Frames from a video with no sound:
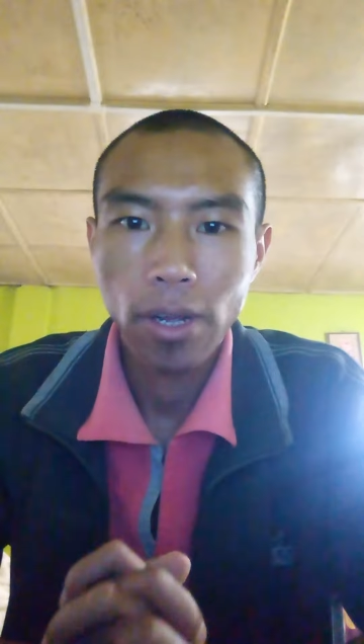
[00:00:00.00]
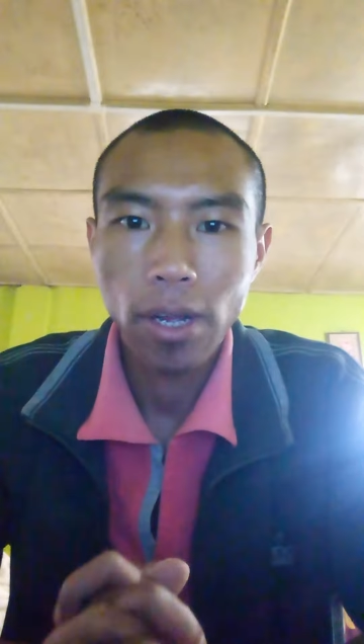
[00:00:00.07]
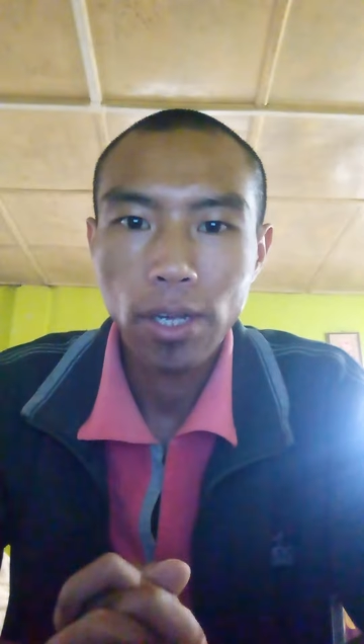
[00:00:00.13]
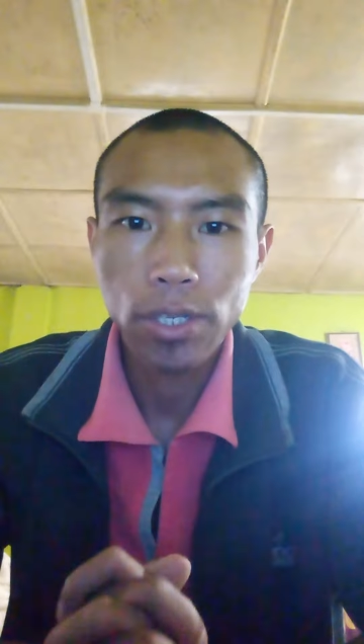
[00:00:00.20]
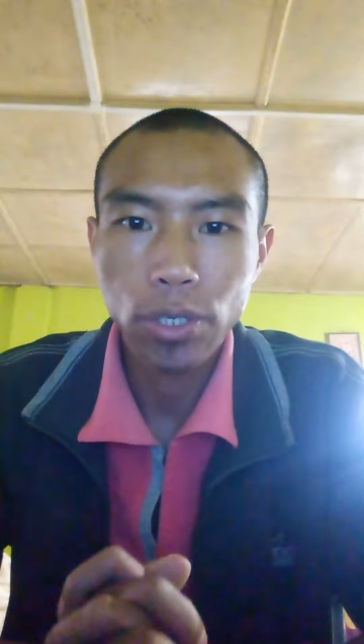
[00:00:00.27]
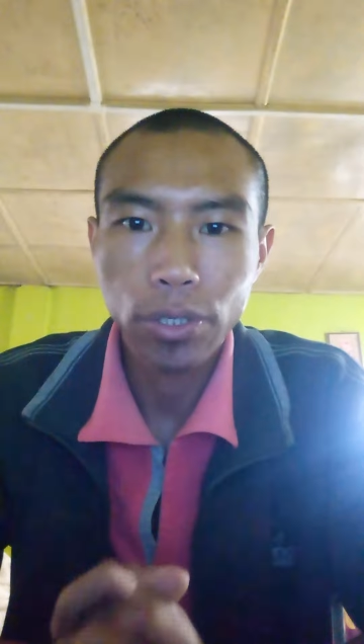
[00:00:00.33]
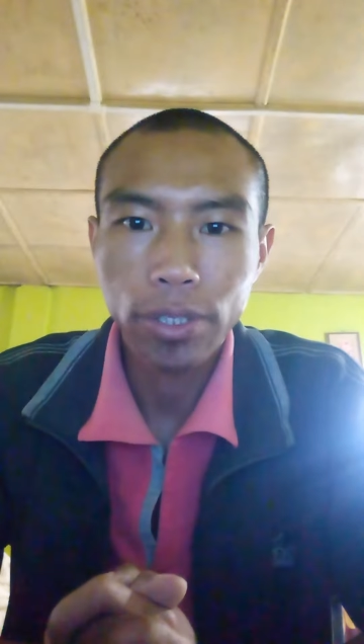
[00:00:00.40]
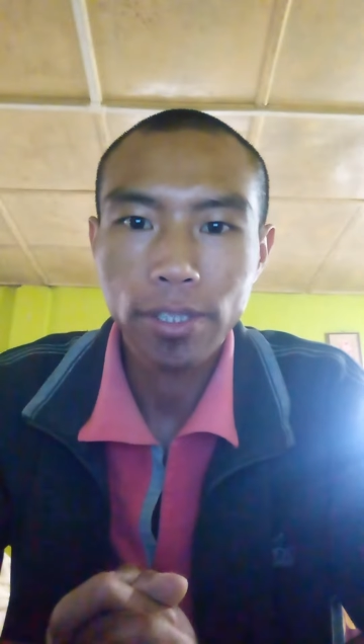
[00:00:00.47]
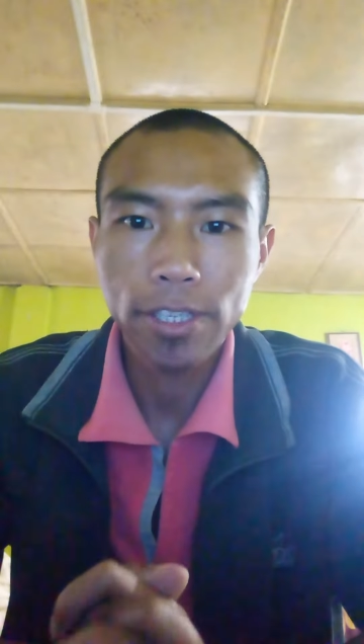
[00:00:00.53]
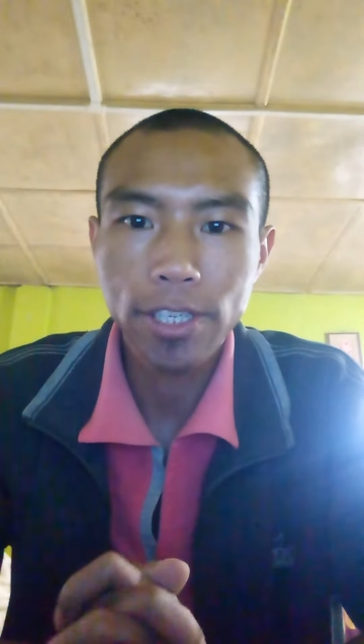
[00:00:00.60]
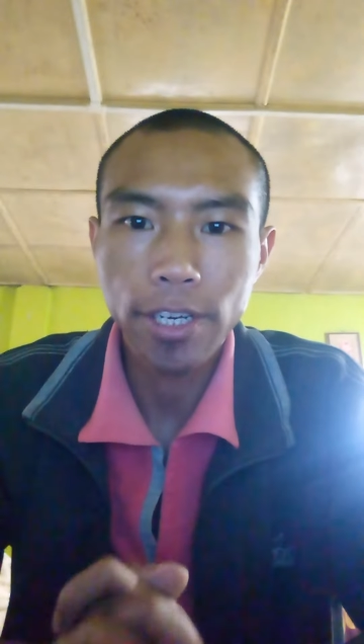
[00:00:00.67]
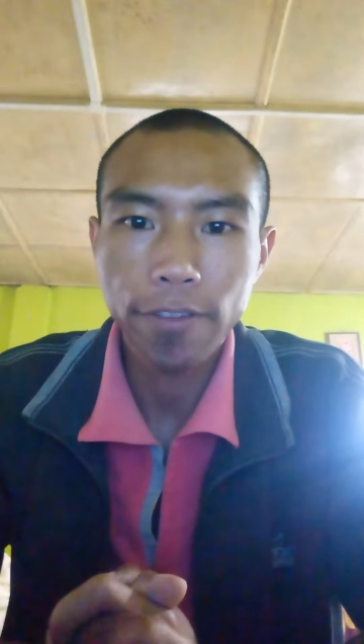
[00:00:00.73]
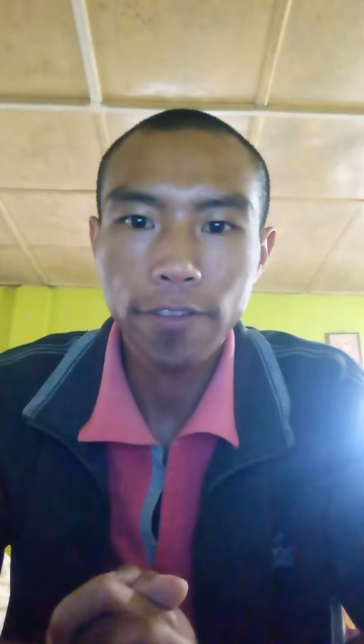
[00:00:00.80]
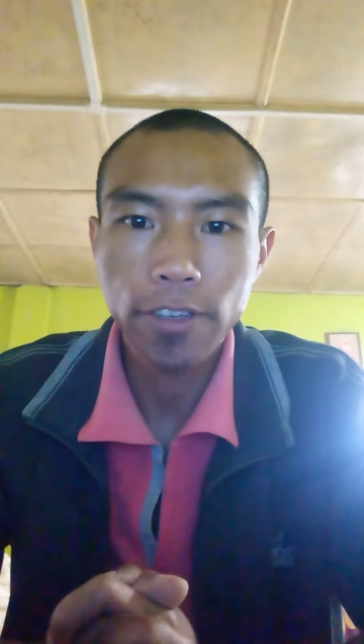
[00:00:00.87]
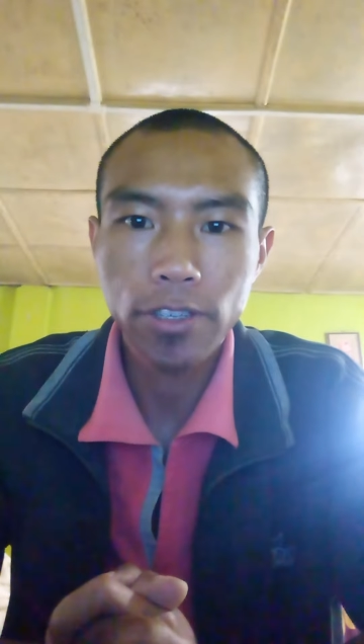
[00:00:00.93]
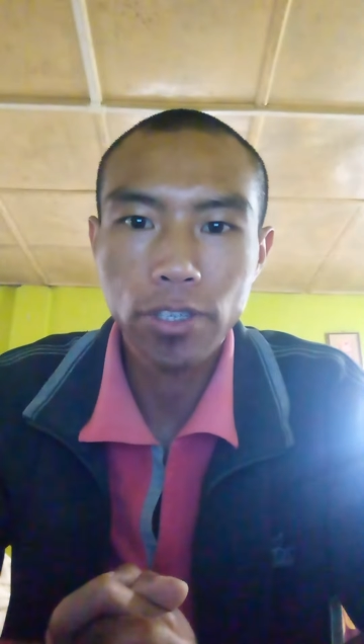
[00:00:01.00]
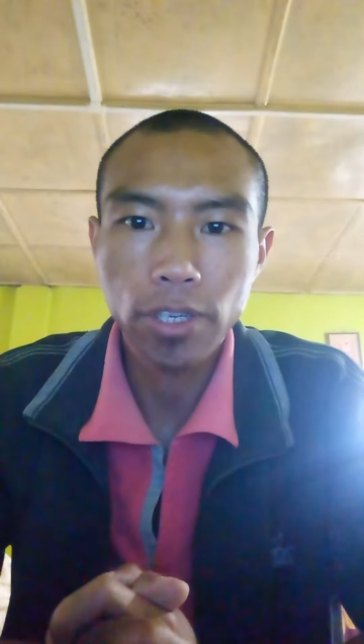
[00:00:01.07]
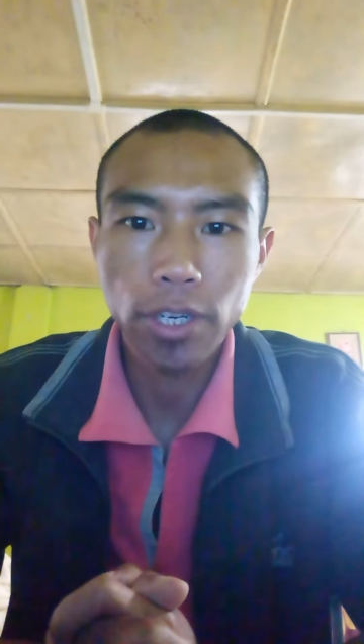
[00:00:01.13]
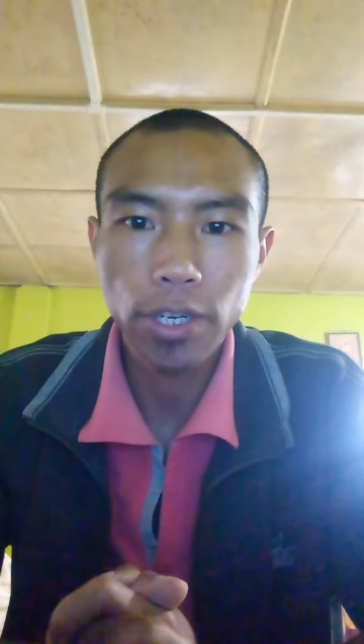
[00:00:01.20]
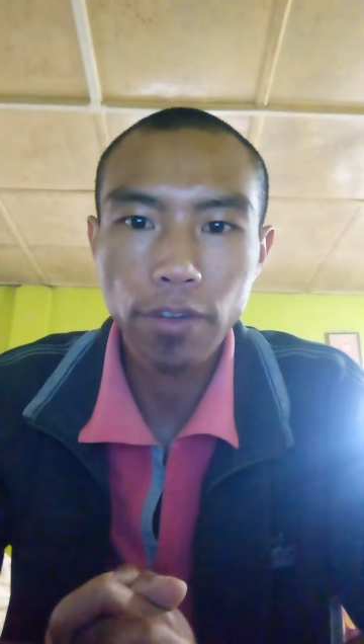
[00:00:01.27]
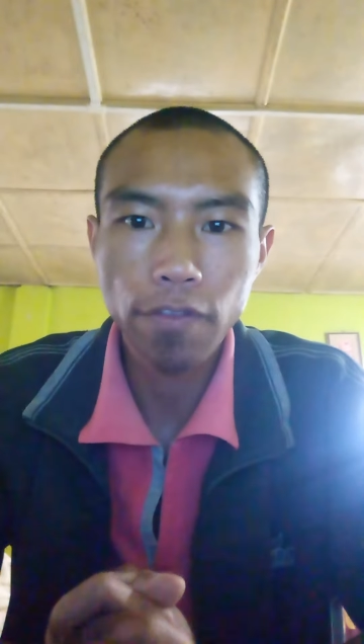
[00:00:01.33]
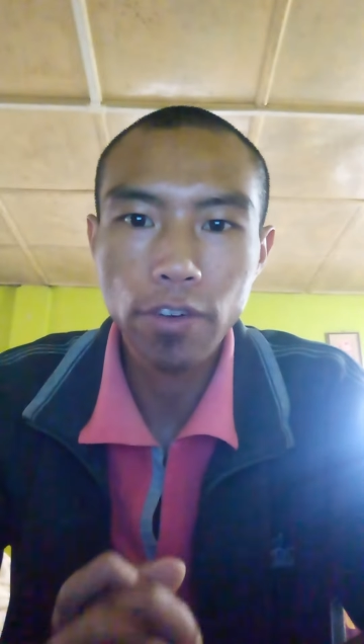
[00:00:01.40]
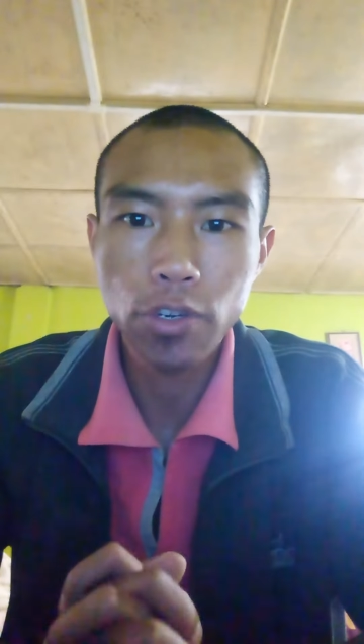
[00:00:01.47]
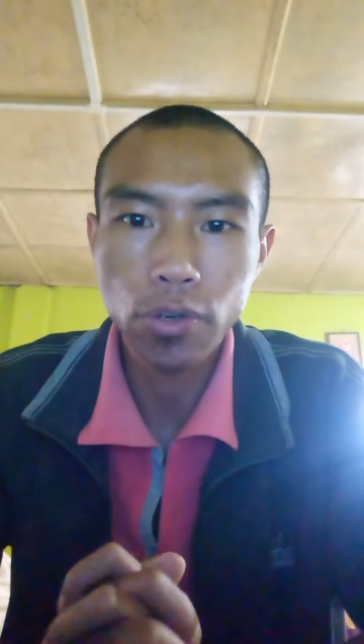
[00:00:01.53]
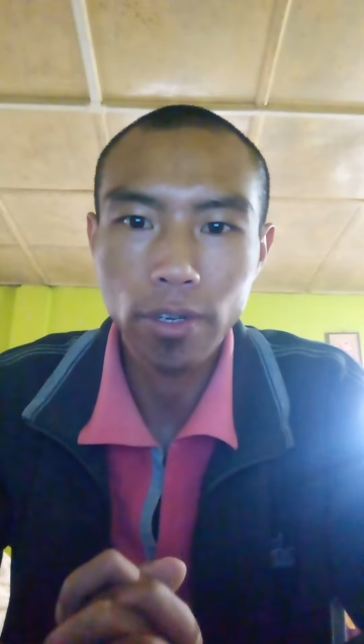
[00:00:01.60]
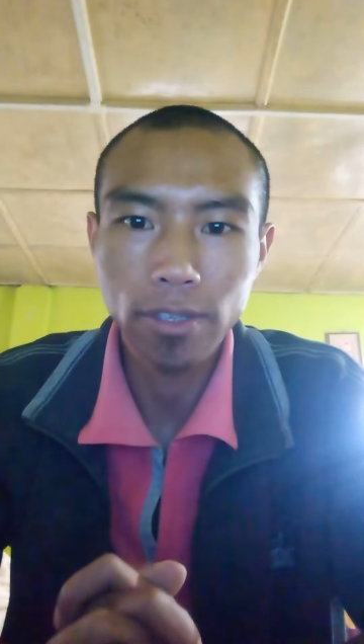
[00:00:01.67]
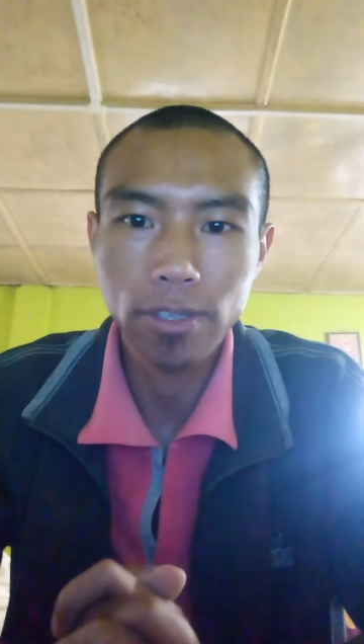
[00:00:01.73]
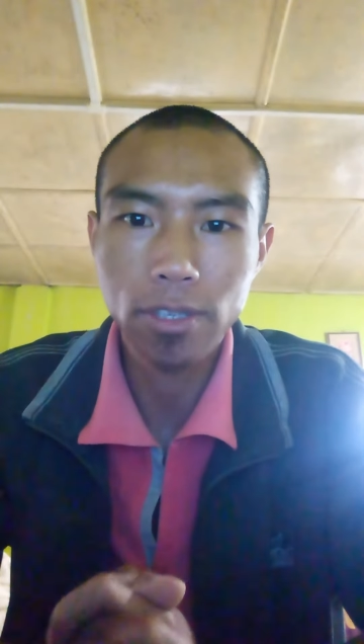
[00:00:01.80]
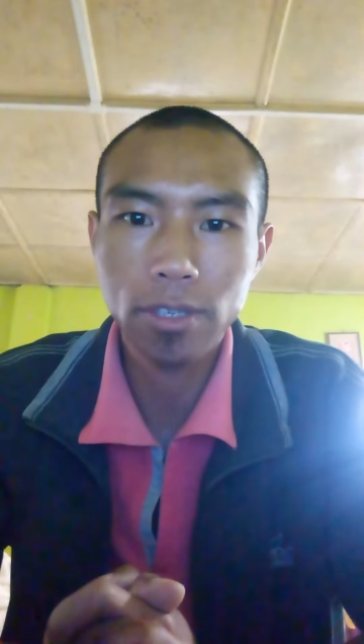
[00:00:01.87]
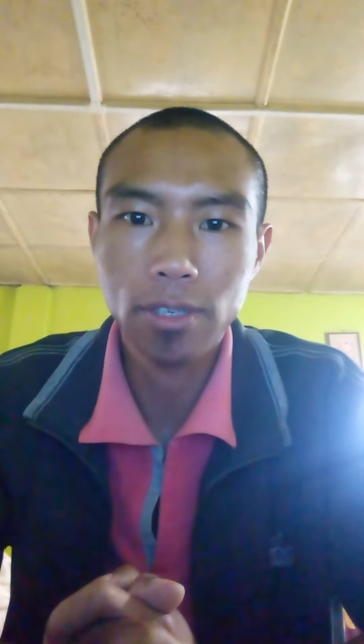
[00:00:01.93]
social service
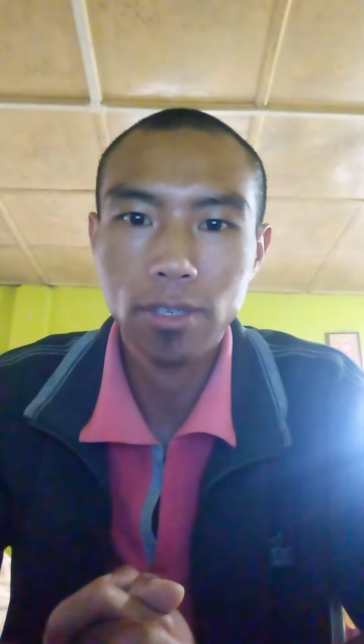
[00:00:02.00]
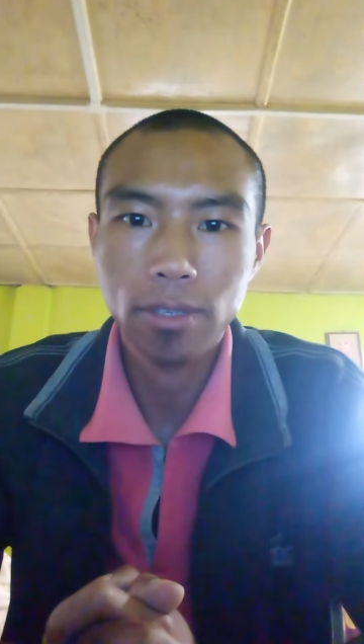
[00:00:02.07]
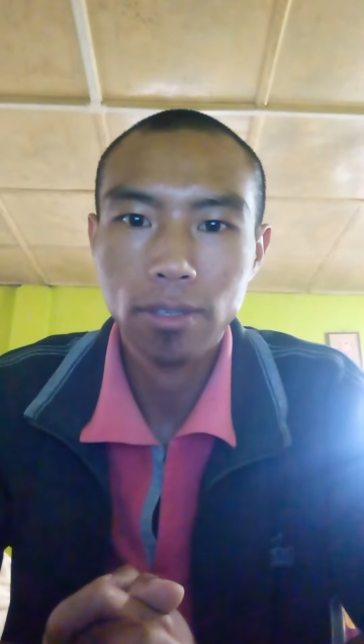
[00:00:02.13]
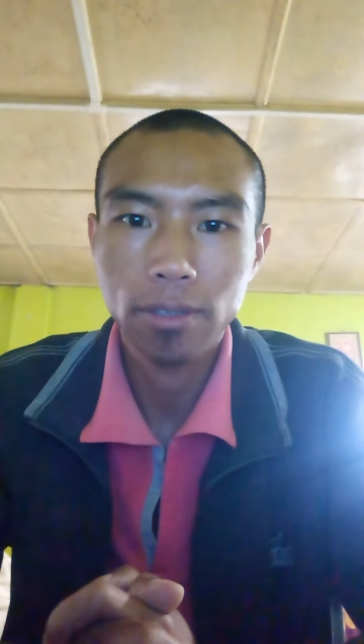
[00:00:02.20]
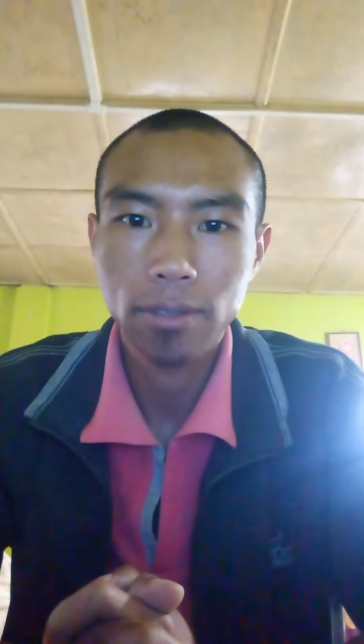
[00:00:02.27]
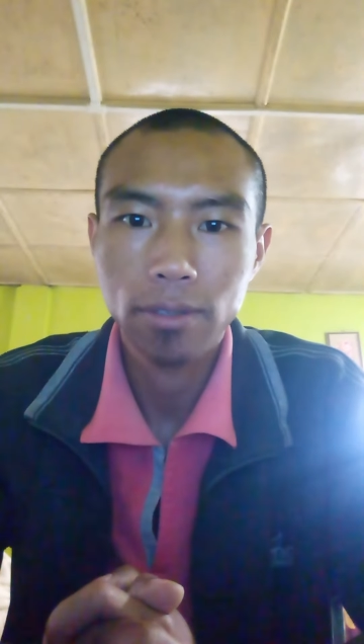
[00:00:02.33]
individuals,